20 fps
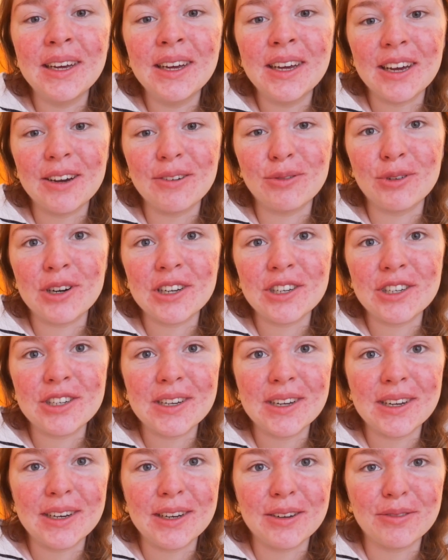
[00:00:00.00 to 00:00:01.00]
have watched
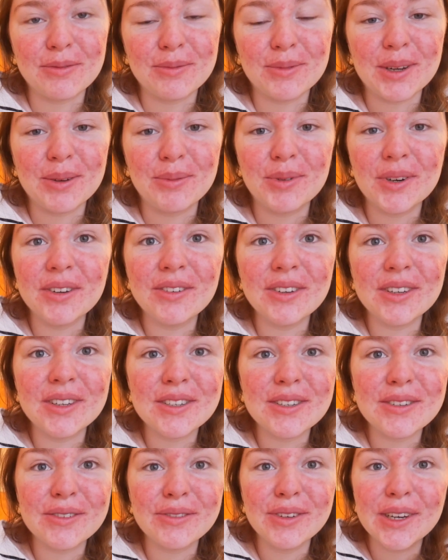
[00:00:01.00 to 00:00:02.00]
any of my
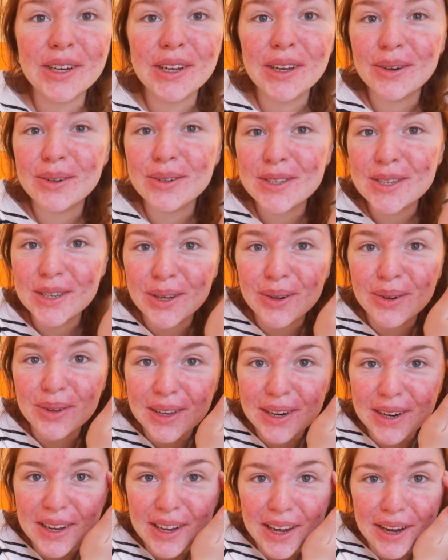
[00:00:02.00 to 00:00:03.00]
previous videos, you know
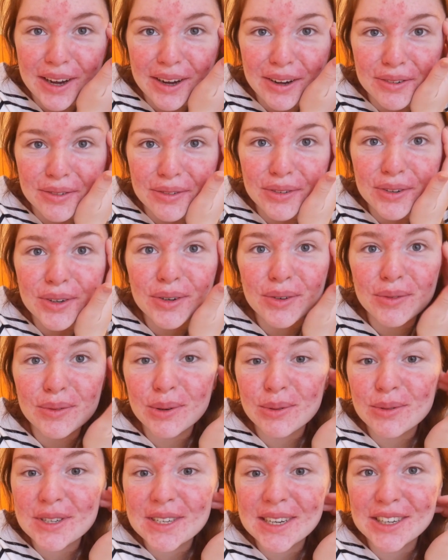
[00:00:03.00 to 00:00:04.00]
that I have
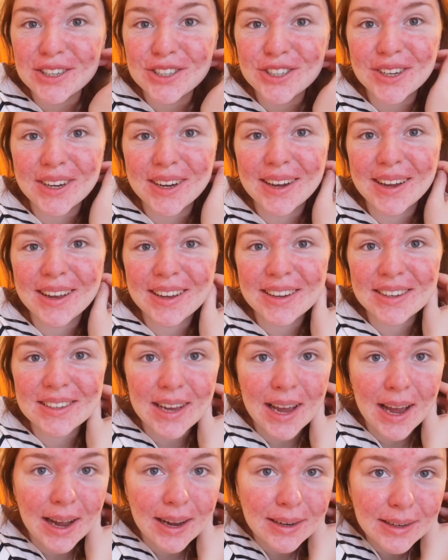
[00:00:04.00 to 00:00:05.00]
rosacea and
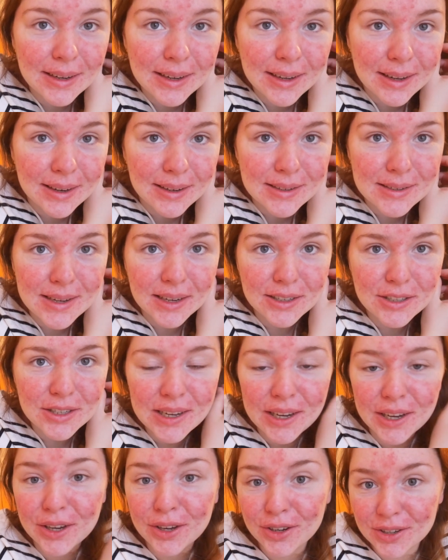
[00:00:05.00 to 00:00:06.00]
acne, and it's
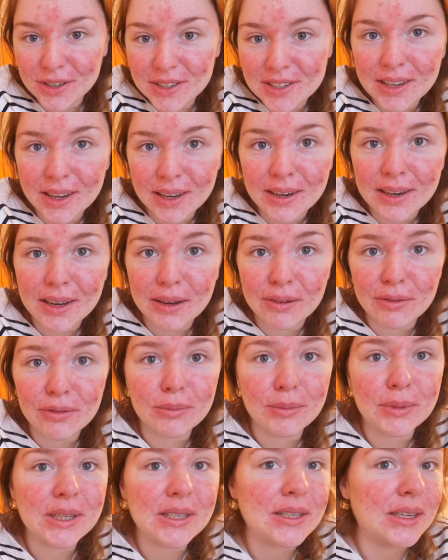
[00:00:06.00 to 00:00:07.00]
actually a good skin day for
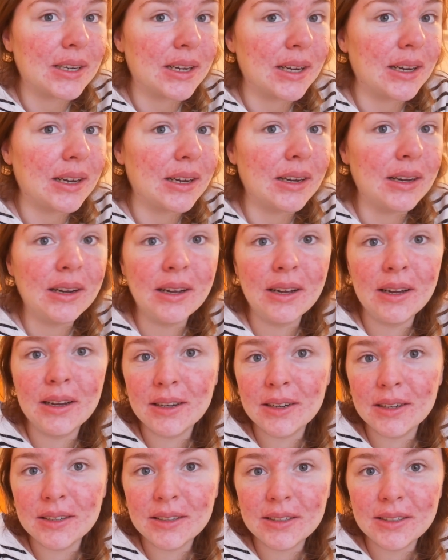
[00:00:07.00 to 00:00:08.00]
me today,
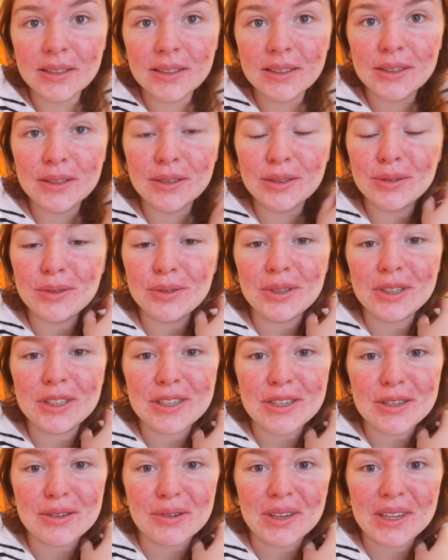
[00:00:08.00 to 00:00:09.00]
which
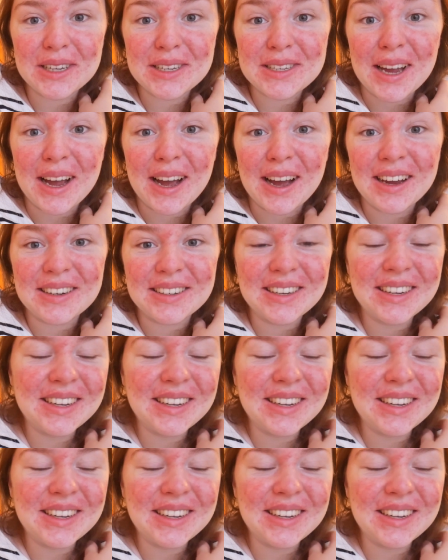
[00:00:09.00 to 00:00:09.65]
is really sad.